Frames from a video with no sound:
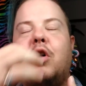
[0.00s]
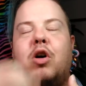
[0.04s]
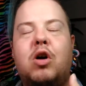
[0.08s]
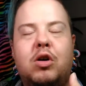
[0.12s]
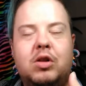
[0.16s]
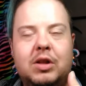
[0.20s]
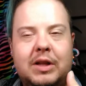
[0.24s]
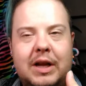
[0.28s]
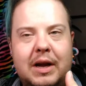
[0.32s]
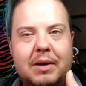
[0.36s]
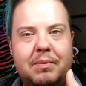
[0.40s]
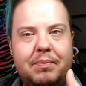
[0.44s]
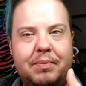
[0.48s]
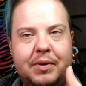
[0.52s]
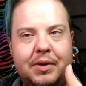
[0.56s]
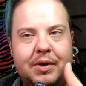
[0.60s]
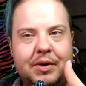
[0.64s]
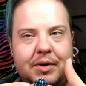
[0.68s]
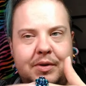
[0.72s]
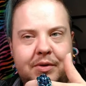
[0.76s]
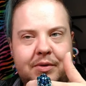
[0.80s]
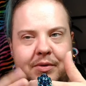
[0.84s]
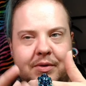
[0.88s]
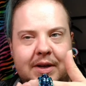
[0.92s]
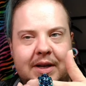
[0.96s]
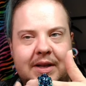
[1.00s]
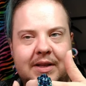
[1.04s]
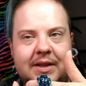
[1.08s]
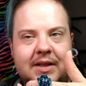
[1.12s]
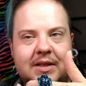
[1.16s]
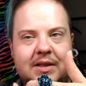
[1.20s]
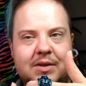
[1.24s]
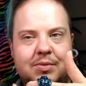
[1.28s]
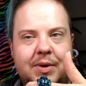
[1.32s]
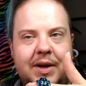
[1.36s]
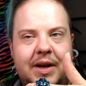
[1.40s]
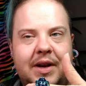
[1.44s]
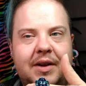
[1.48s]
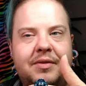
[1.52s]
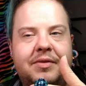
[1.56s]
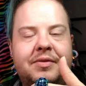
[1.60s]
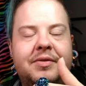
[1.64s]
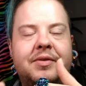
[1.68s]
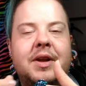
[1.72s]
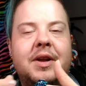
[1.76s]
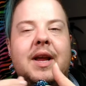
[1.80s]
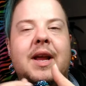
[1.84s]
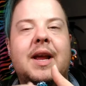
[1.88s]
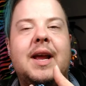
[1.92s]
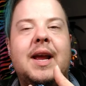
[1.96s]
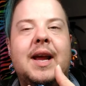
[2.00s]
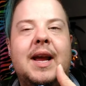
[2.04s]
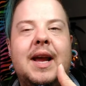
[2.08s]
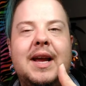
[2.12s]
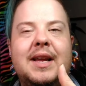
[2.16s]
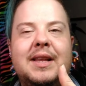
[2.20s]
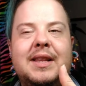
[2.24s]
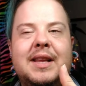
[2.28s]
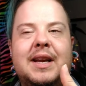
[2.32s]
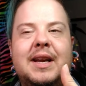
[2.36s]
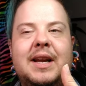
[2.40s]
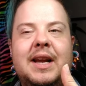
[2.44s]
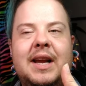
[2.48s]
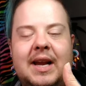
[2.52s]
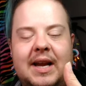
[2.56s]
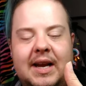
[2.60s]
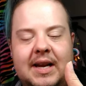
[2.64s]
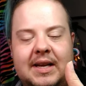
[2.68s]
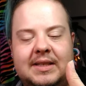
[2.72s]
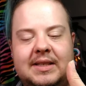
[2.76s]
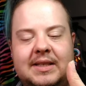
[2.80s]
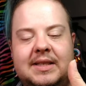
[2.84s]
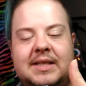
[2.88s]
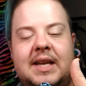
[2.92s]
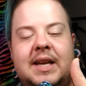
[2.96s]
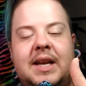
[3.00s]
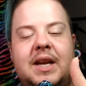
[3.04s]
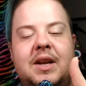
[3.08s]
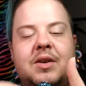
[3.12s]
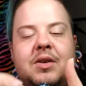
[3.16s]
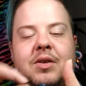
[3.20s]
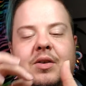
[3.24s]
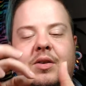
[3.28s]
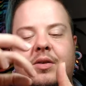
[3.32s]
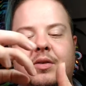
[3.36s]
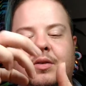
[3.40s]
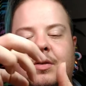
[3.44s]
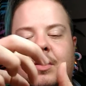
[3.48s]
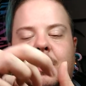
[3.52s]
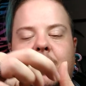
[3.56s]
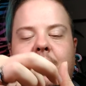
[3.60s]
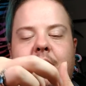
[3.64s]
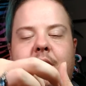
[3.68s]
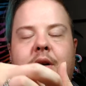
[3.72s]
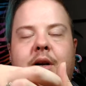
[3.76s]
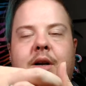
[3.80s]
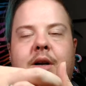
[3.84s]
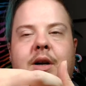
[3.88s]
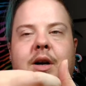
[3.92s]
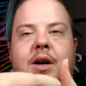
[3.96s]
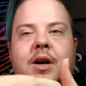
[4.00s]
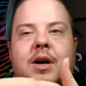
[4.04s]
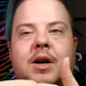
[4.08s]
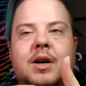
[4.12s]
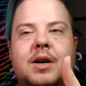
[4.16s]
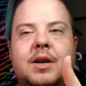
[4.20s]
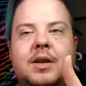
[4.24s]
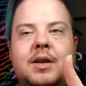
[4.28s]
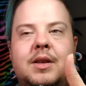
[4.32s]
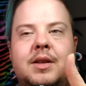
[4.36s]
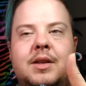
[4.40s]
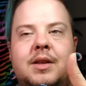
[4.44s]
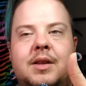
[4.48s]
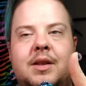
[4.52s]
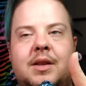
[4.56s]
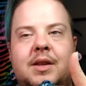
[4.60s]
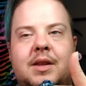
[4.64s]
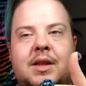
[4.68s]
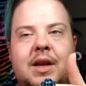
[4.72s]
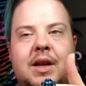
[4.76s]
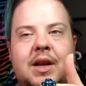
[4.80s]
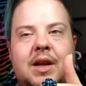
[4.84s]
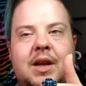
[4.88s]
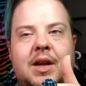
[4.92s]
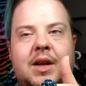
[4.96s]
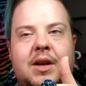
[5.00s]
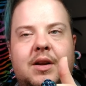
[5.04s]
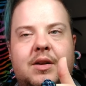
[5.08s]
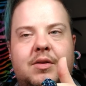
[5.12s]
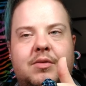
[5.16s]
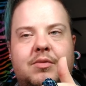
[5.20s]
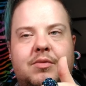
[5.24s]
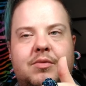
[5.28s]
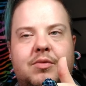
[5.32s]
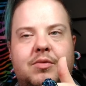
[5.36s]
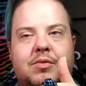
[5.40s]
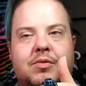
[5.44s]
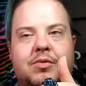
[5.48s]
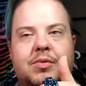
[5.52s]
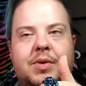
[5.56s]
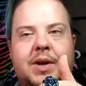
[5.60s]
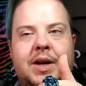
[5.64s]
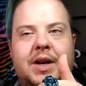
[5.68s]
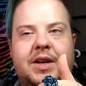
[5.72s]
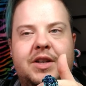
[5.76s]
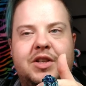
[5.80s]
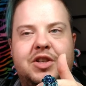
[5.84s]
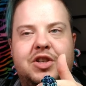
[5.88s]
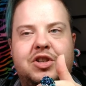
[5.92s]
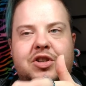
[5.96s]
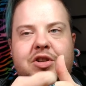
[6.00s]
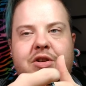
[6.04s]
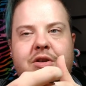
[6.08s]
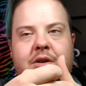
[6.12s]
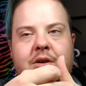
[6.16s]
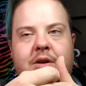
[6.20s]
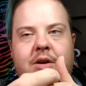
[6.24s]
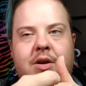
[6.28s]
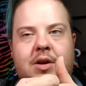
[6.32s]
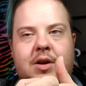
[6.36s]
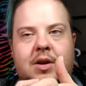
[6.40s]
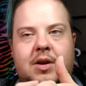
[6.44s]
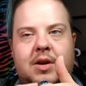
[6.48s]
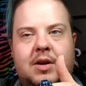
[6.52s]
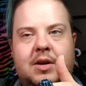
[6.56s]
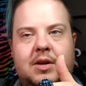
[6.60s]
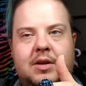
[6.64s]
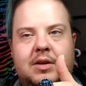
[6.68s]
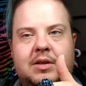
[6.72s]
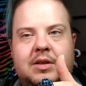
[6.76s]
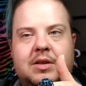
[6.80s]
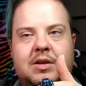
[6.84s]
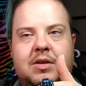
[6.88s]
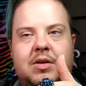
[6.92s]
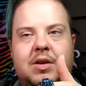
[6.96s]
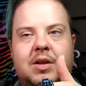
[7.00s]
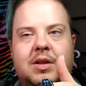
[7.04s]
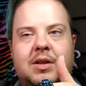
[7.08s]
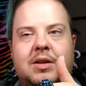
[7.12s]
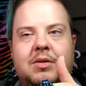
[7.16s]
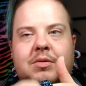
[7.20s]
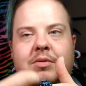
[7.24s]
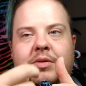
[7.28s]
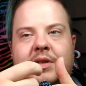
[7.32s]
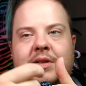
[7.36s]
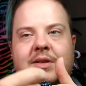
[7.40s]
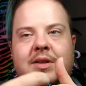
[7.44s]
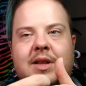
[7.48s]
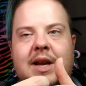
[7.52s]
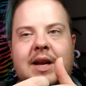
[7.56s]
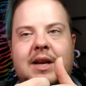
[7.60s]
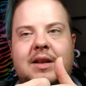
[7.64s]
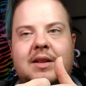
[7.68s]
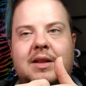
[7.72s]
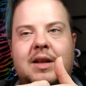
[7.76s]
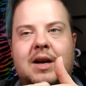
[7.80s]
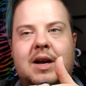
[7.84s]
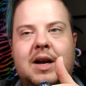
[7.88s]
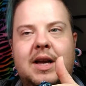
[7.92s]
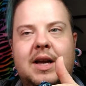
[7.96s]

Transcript: all light blue in this weave, and then it had teal on the ridge, so it was like